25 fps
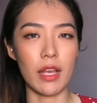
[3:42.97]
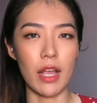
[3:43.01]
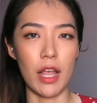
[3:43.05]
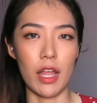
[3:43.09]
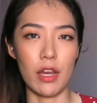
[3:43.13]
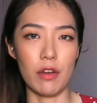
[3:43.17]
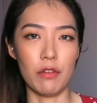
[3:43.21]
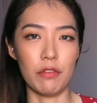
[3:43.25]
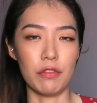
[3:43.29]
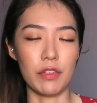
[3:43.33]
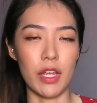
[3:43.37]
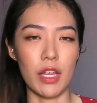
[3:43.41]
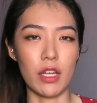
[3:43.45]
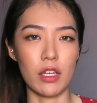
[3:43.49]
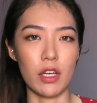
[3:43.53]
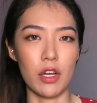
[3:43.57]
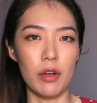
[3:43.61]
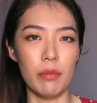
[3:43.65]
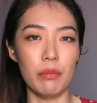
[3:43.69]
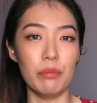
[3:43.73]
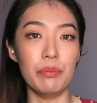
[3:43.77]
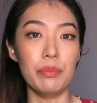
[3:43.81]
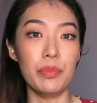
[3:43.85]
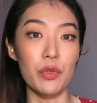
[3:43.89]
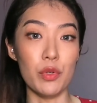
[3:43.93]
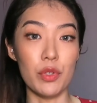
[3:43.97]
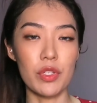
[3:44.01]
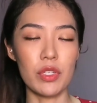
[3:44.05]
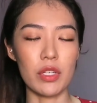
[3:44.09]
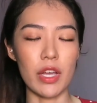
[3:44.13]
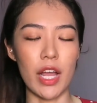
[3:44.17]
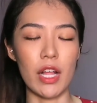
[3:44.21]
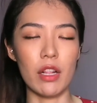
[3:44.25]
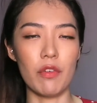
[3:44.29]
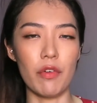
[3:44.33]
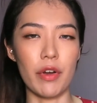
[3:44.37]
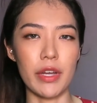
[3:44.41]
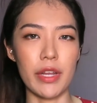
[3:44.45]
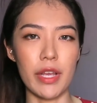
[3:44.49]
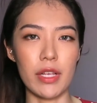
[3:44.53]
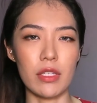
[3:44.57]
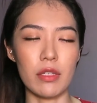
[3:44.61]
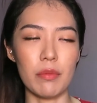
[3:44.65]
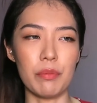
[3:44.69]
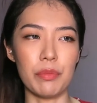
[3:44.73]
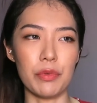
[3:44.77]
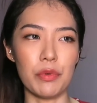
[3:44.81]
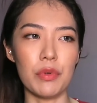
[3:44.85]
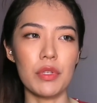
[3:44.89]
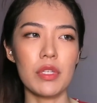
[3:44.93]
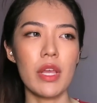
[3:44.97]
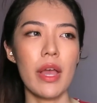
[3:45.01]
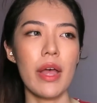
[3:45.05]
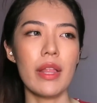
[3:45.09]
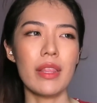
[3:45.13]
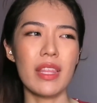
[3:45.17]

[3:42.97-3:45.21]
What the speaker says: kind of like boost, hyaluronic acid boost.